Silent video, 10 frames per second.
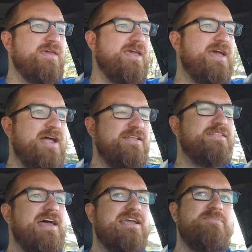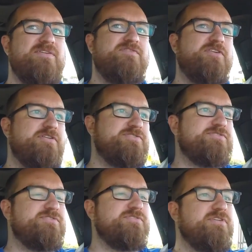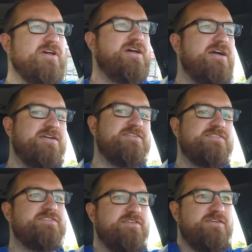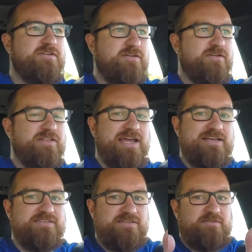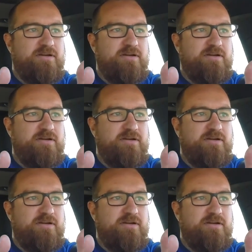And I didn't like them at first because your legs